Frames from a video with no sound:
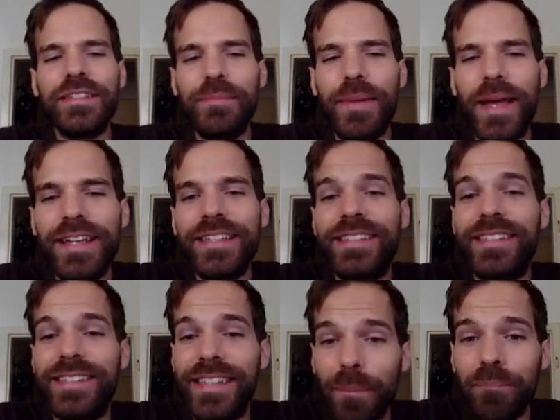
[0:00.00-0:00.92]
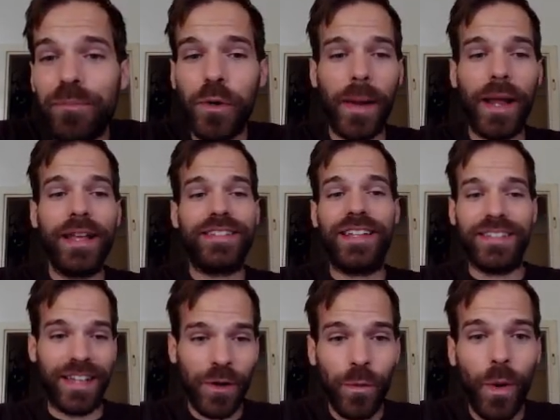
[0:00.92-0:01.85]
many subdomains as
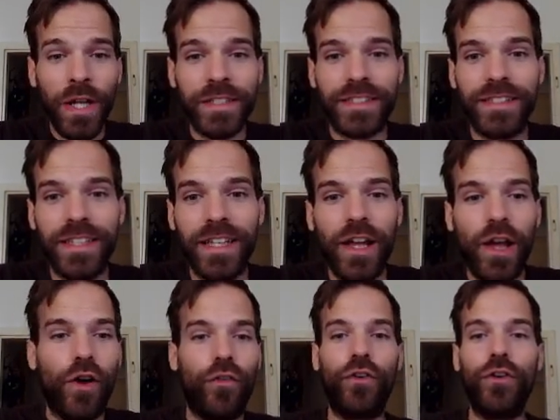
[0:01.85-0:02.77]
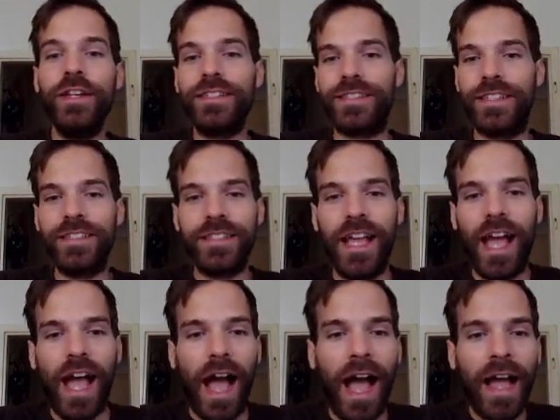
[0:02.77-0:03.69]
I want. For instance,
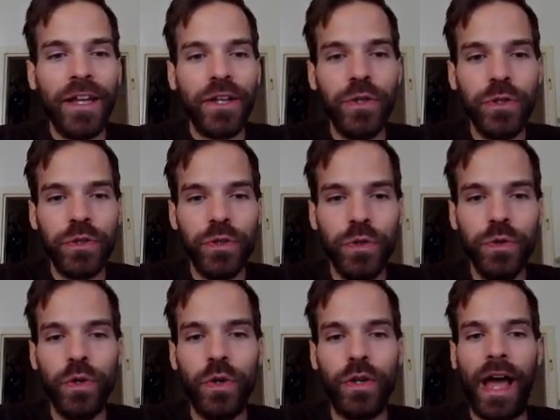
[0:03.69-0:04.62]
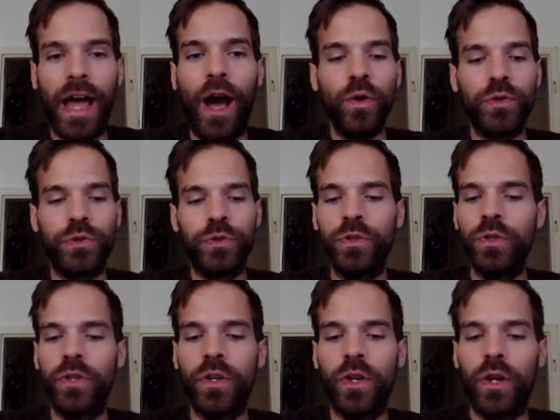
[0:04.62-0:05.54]
I could now
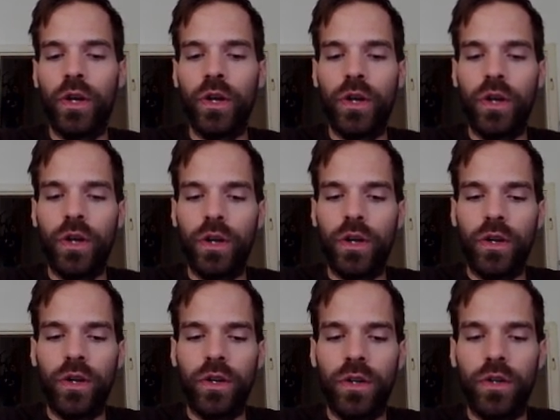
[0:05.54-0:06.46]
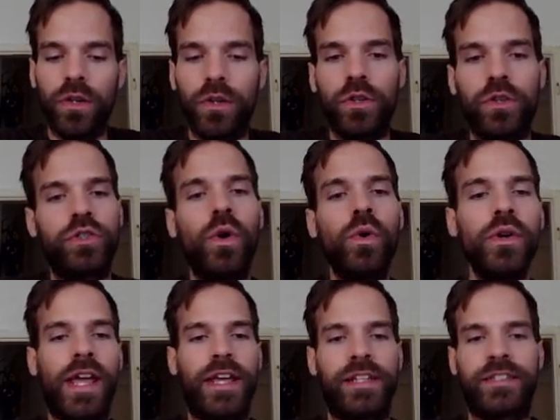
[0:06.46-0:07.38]
do
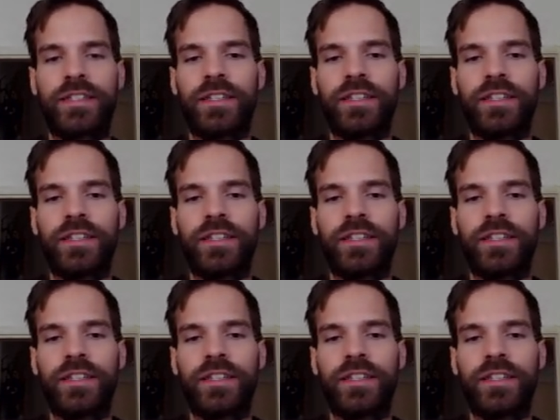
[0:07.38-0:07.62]
donate